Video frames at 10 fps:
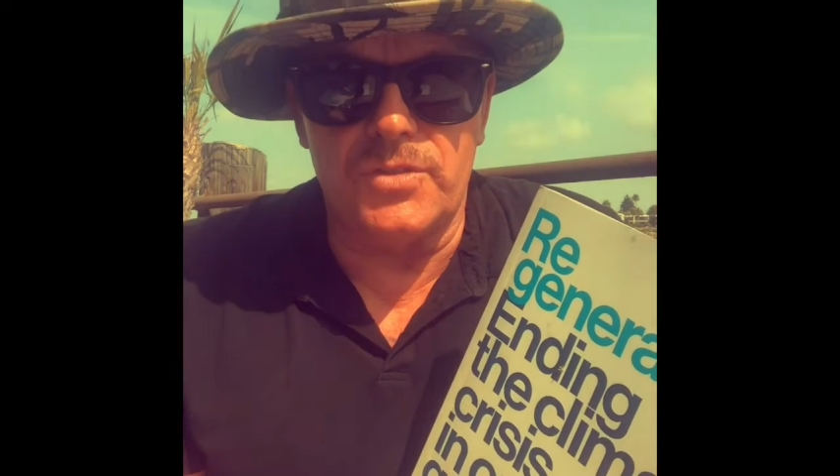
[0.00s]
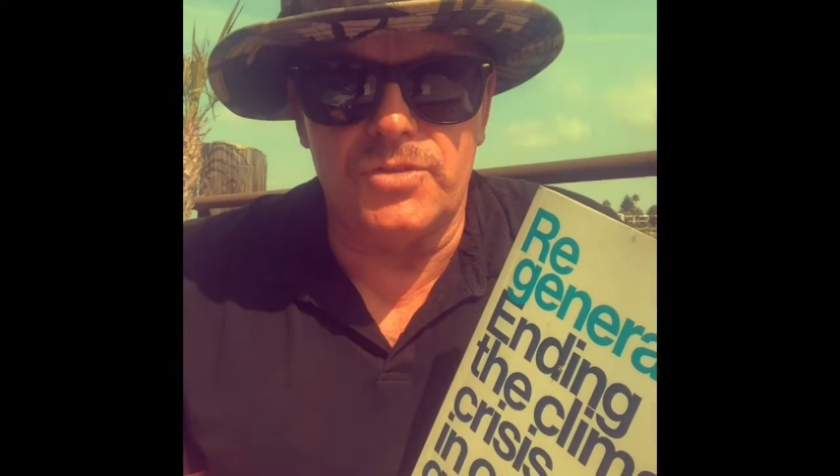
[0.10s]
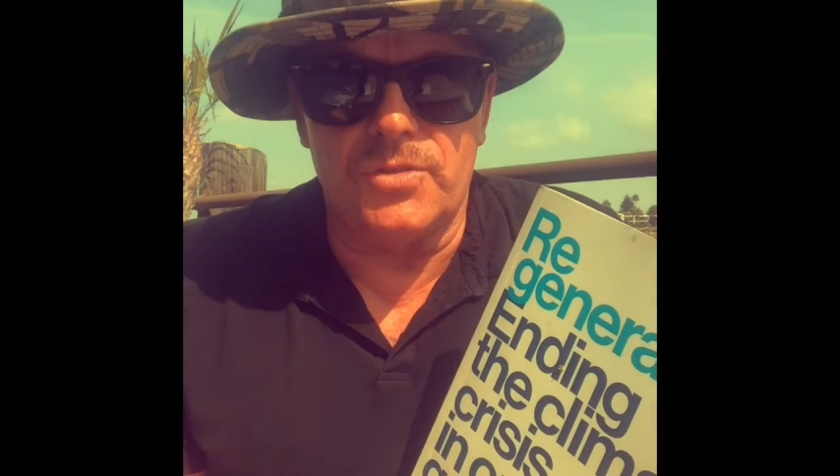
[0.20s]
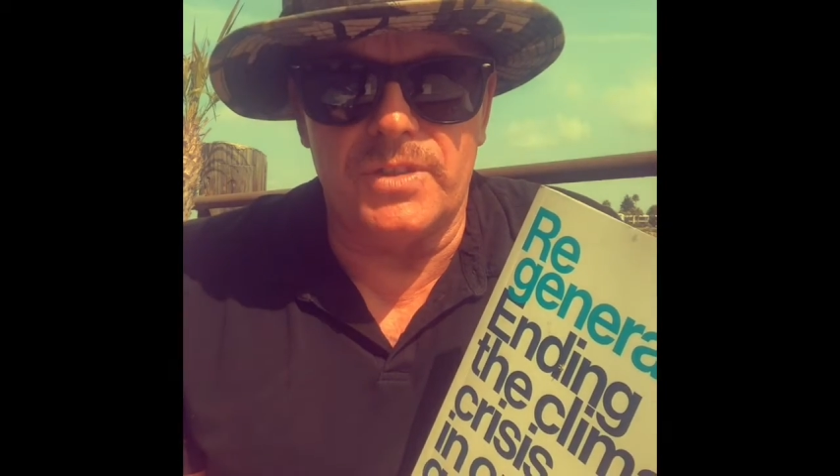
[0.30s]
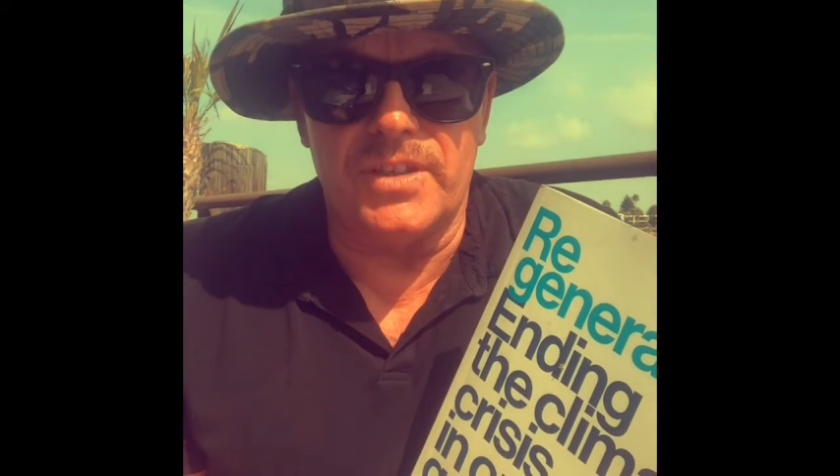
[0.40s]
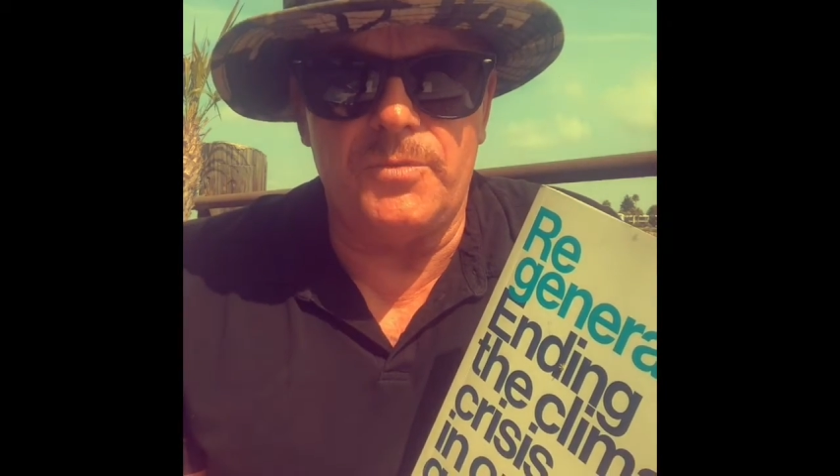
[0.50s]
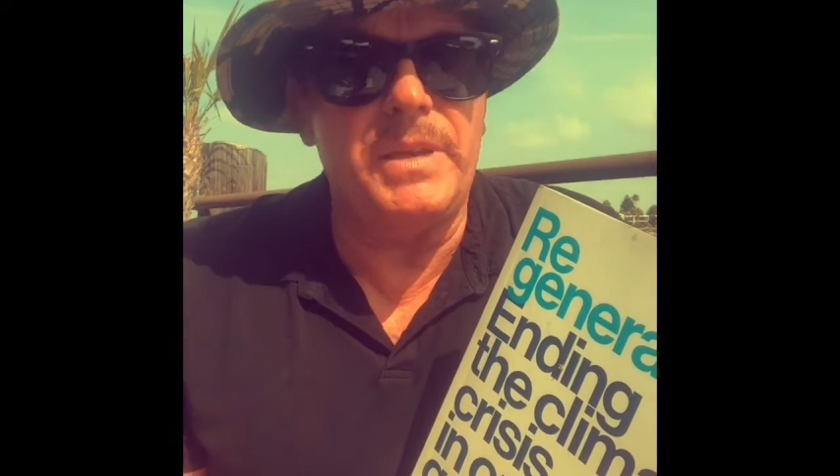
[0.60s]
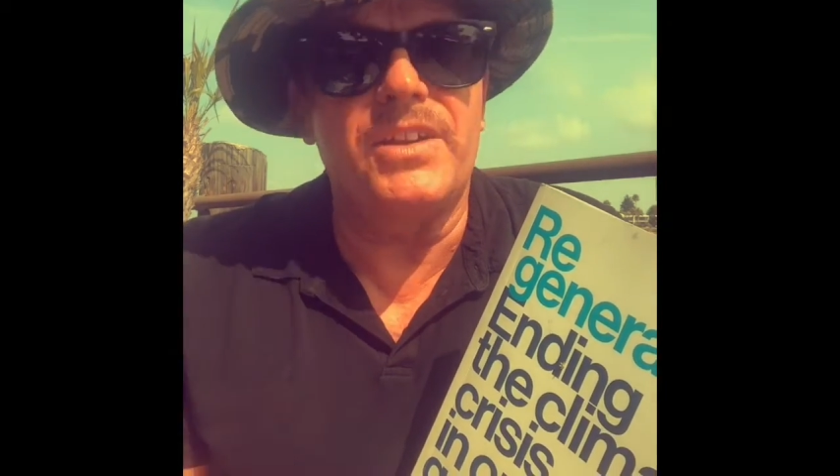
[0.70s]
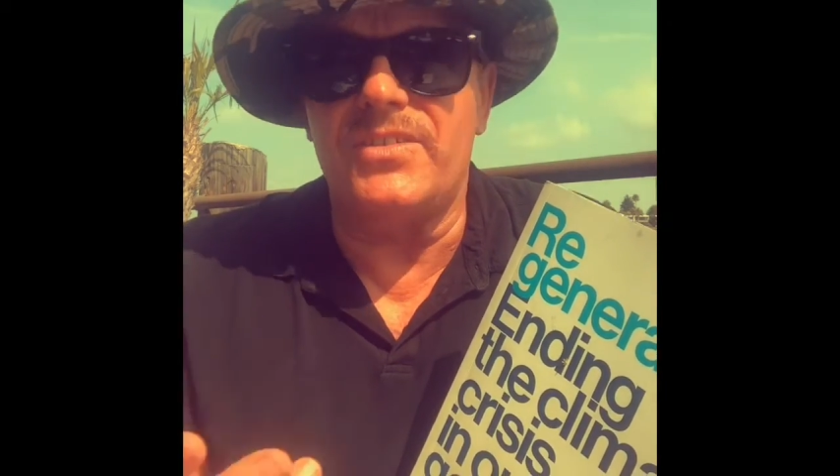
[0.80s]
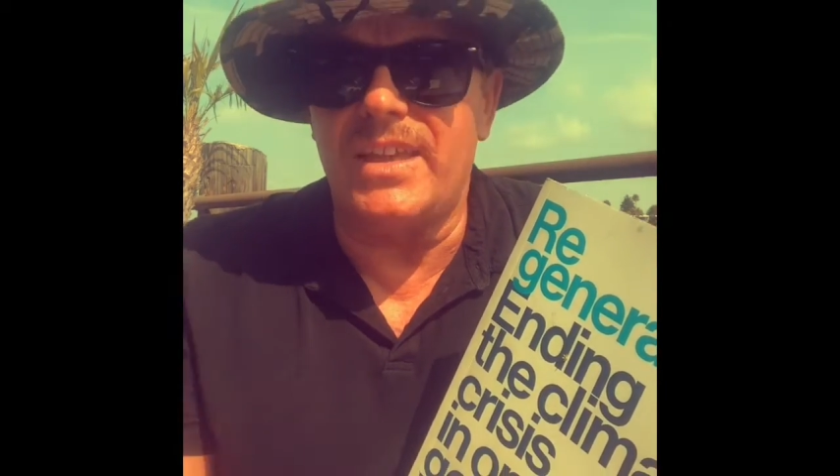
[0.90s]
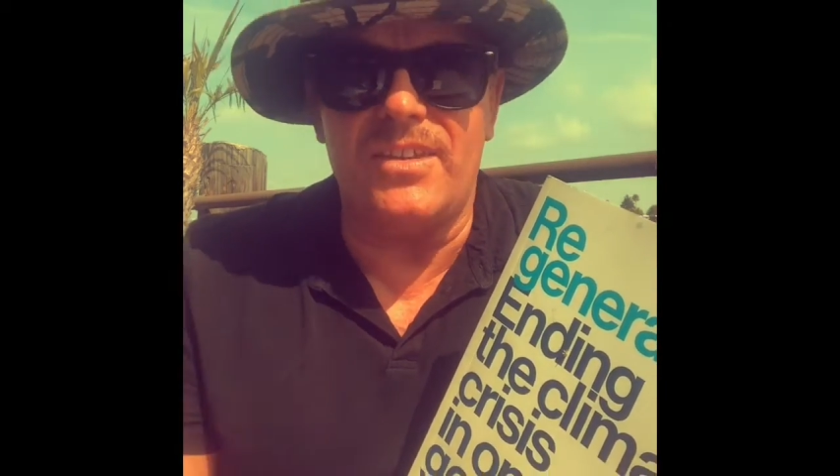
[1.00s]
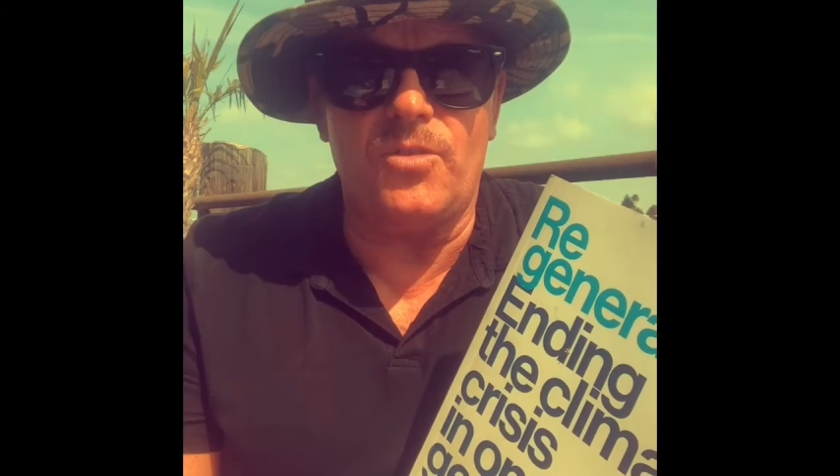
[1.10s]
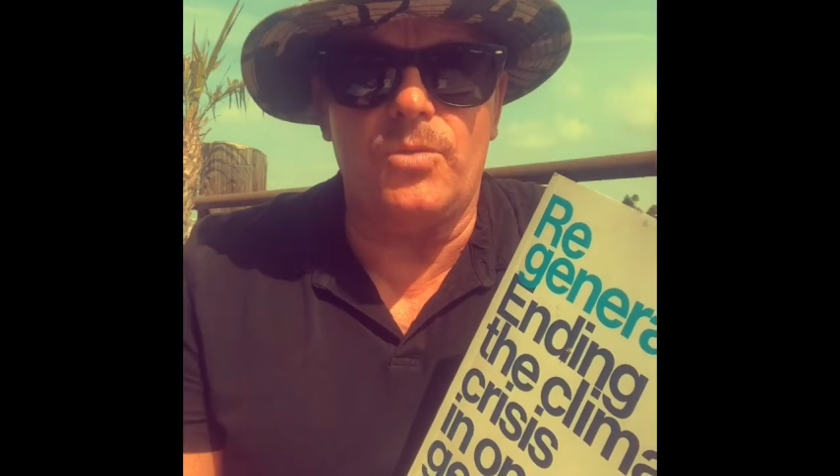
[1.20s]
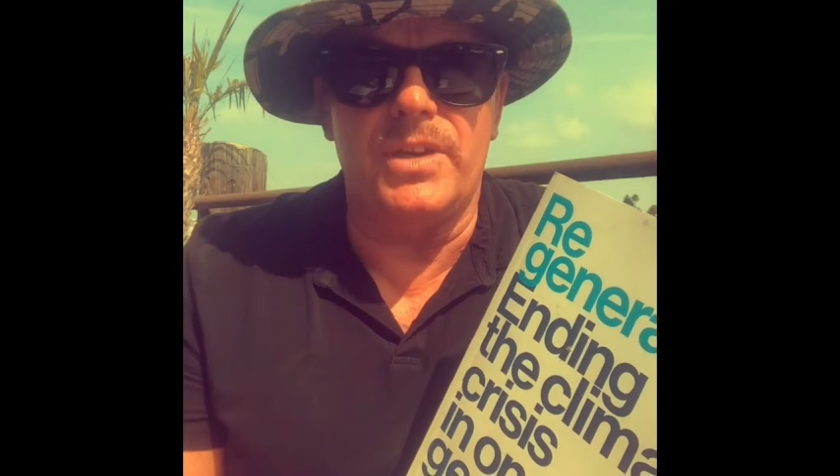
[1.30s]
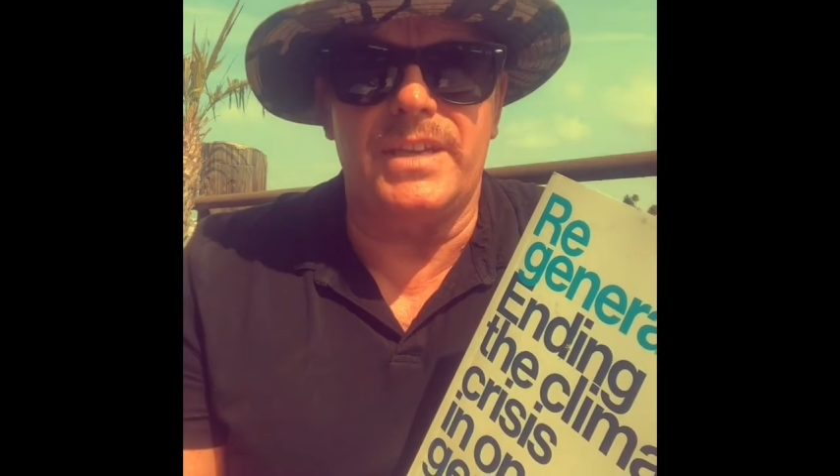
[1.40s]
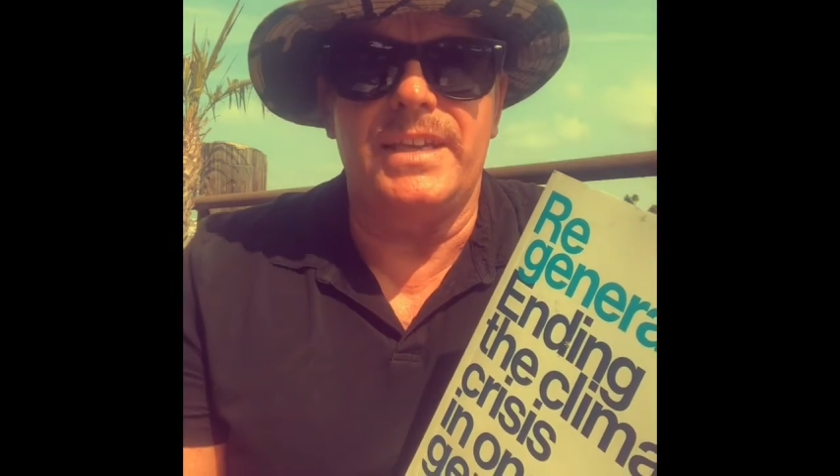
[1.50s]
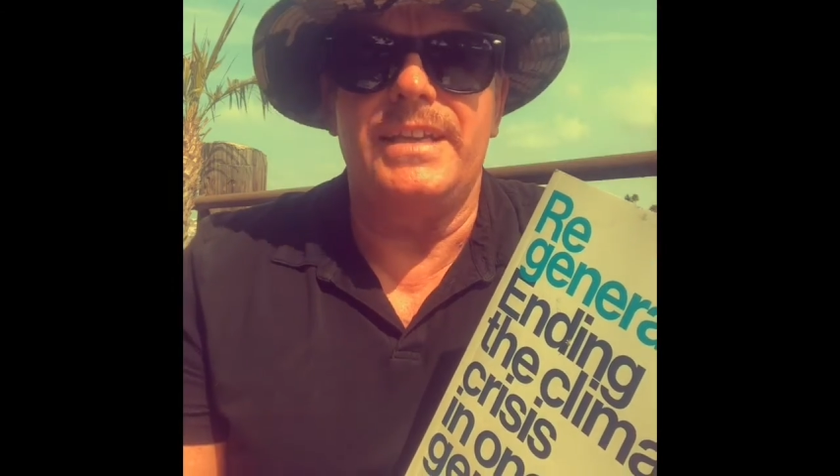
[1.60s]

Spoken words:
join us, because guess what?